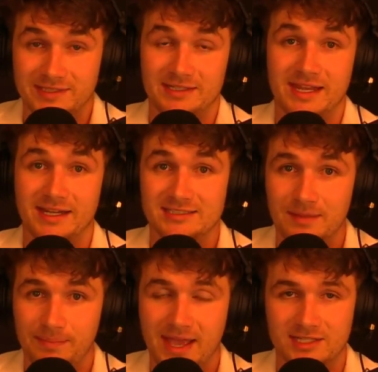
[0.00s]
Take a
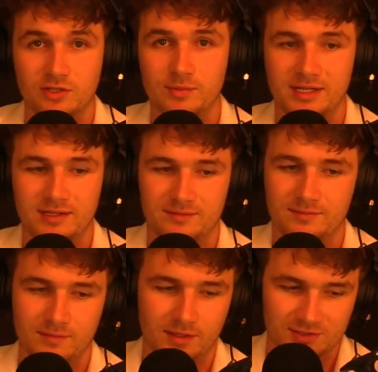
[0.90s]
step back. So
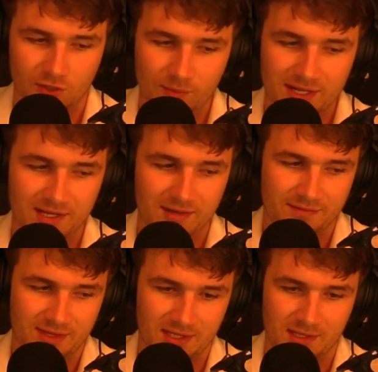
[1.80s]
many of
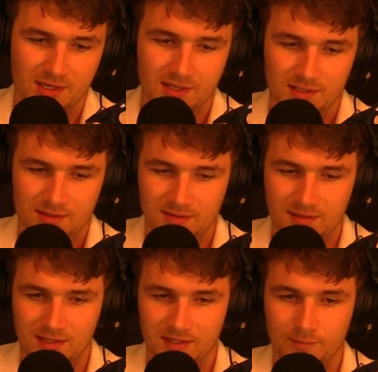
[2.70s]
the
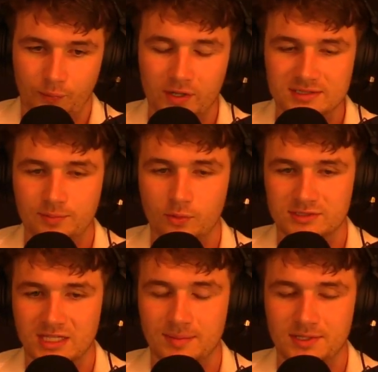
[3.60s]
principles
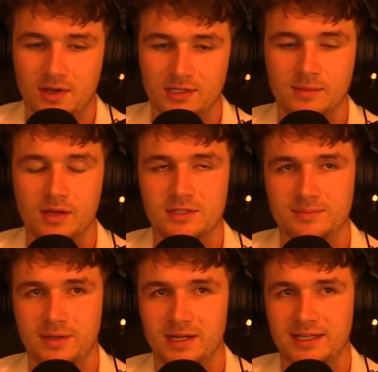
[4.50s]
I've been talking about in this
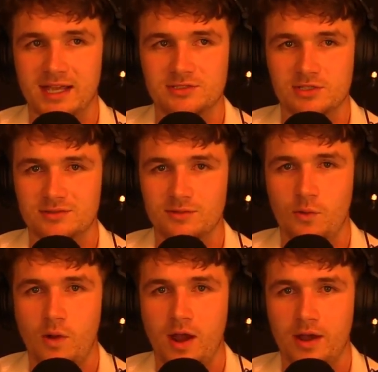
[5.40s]
podcast just
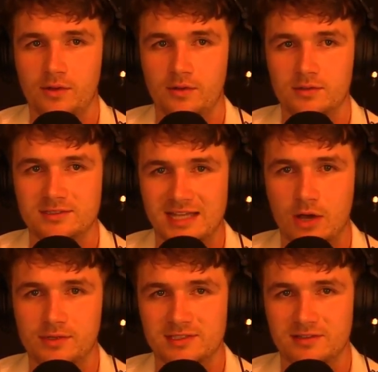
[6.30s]
require
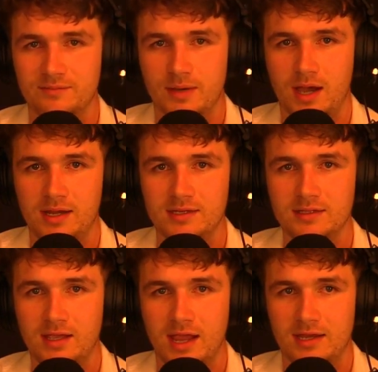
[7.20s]
soundness of mind
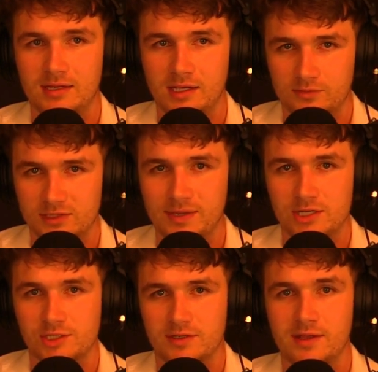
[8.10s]
and
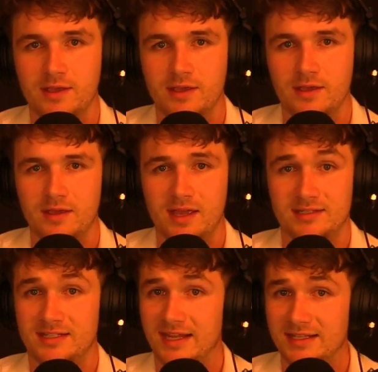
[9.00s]
introspection,
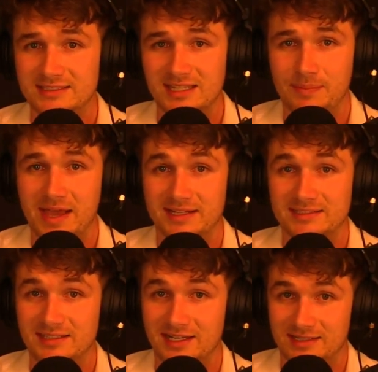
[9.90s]
and taking a step back
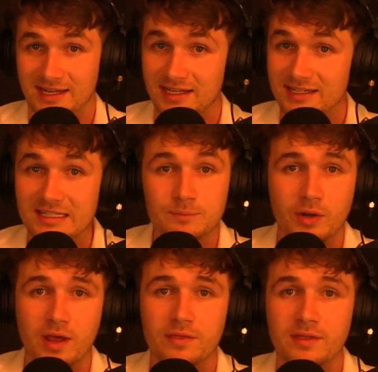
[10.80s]
and taking a deep
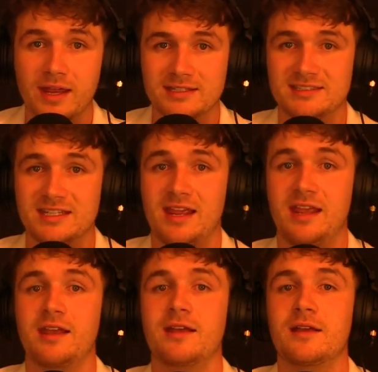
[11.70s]
breath and saying,